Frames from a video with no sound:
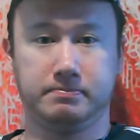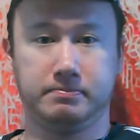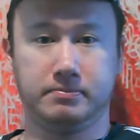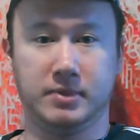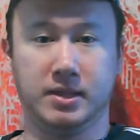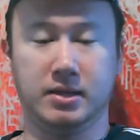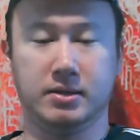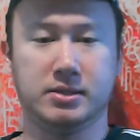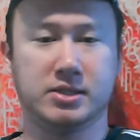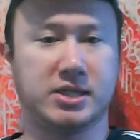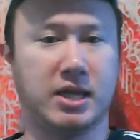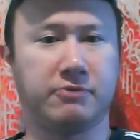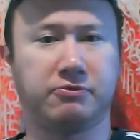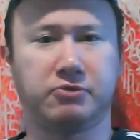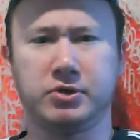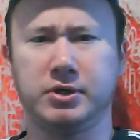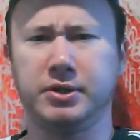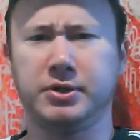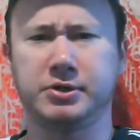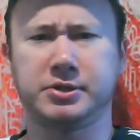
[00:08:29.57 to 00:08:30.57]
And then
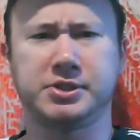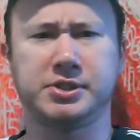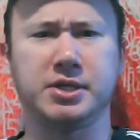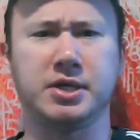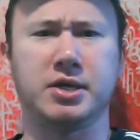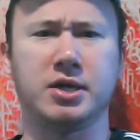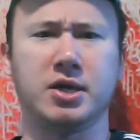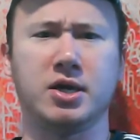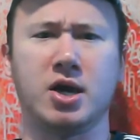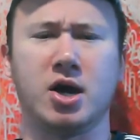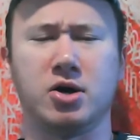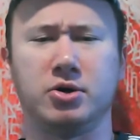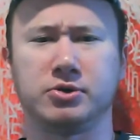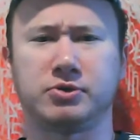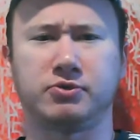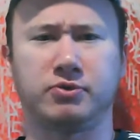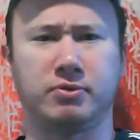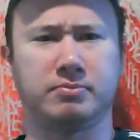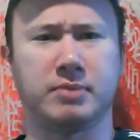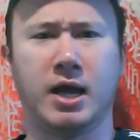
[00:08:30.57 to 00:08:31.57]
several other
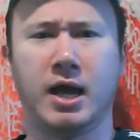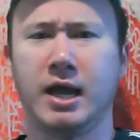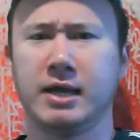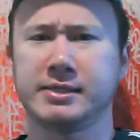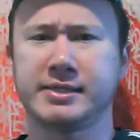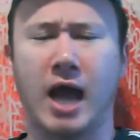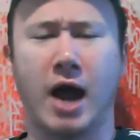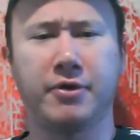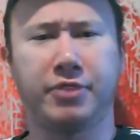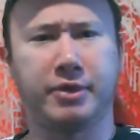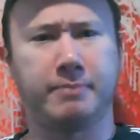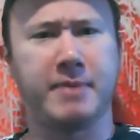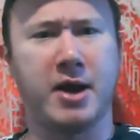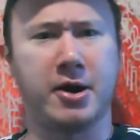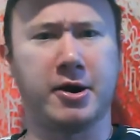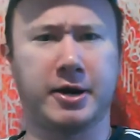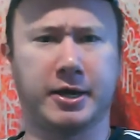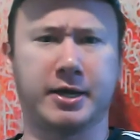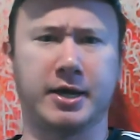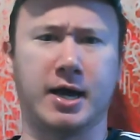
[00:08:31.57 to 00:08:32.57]
CEOs from South
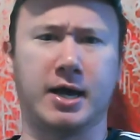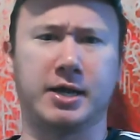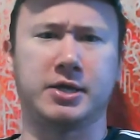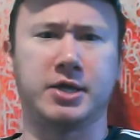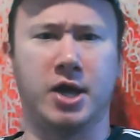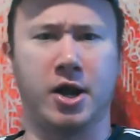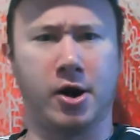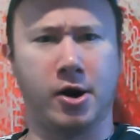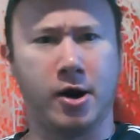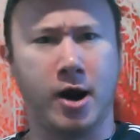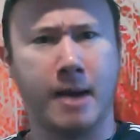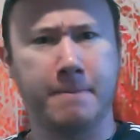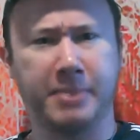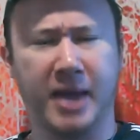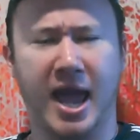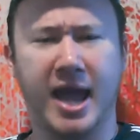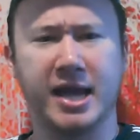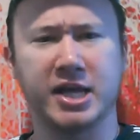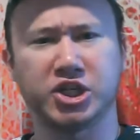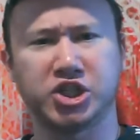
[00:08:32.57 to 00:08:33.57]
America,
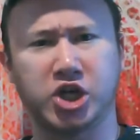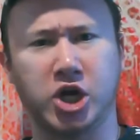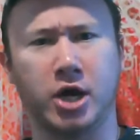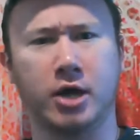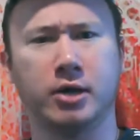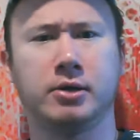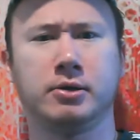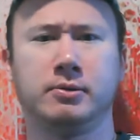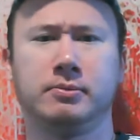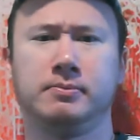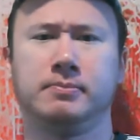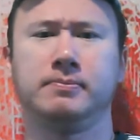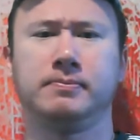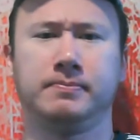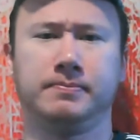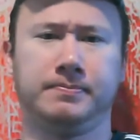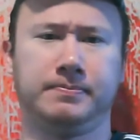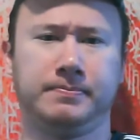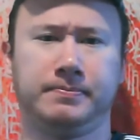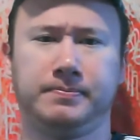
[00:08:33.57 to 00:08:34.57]
Europe, Asia.
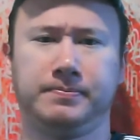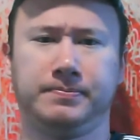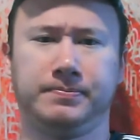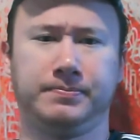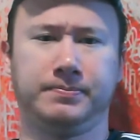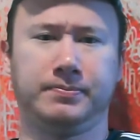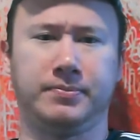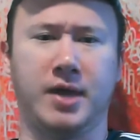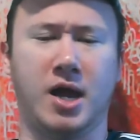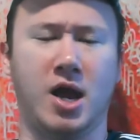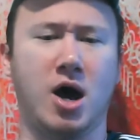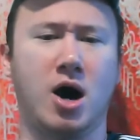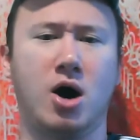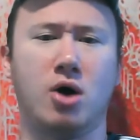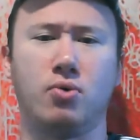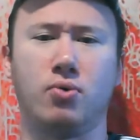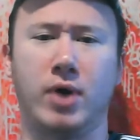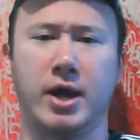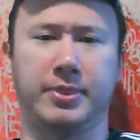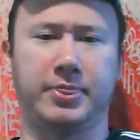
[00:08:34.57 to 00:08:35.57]
They
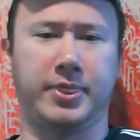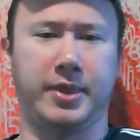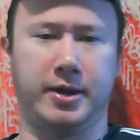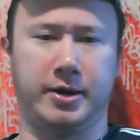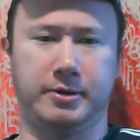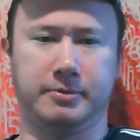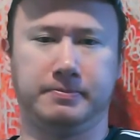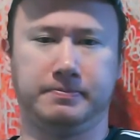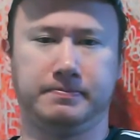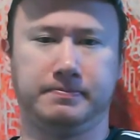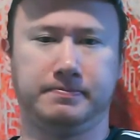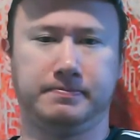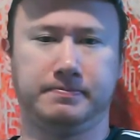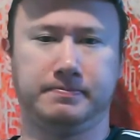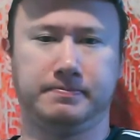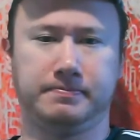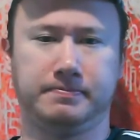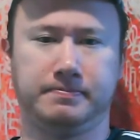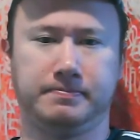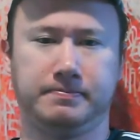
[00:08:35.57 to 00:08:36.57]
all went there.
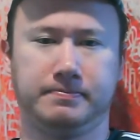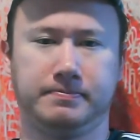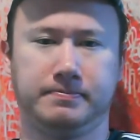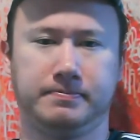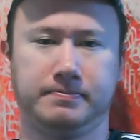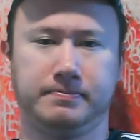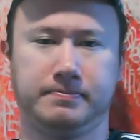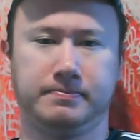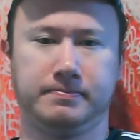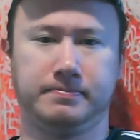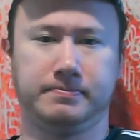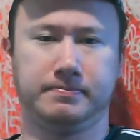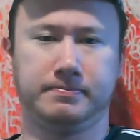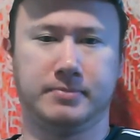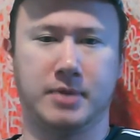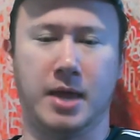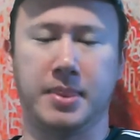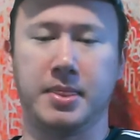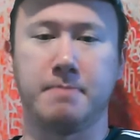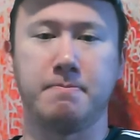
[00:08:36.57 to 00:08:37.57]

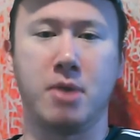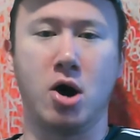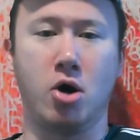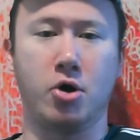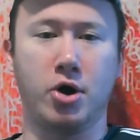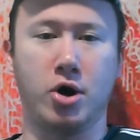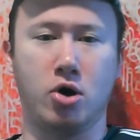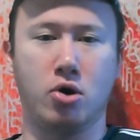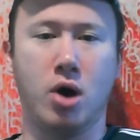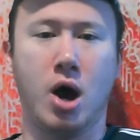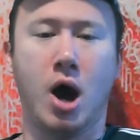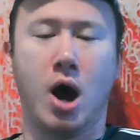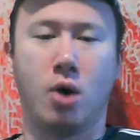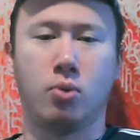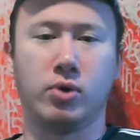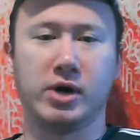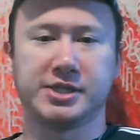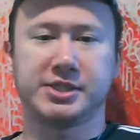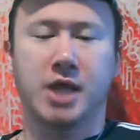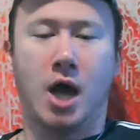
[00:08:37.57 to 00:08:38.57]
And the
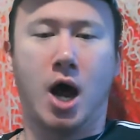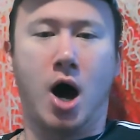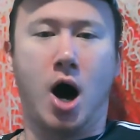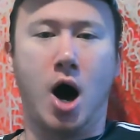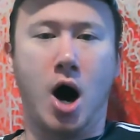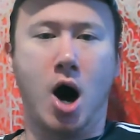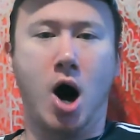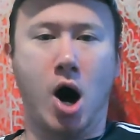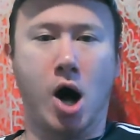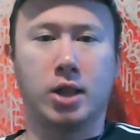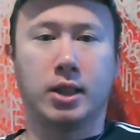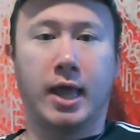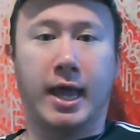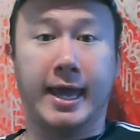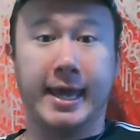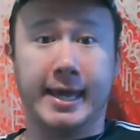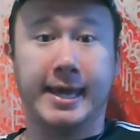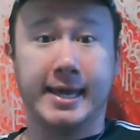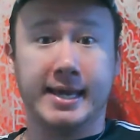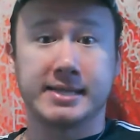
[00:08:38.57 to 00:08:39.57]
motto was,
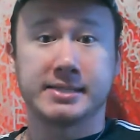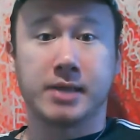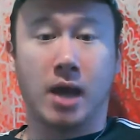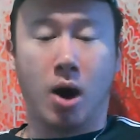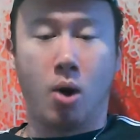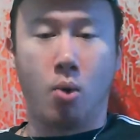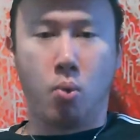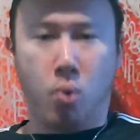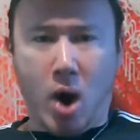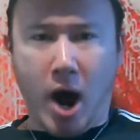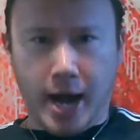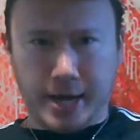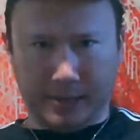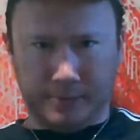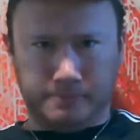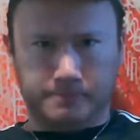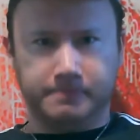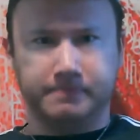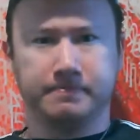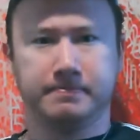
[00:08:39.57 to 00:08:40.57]
all is
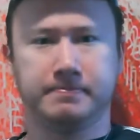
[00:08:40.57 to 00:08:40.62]
one.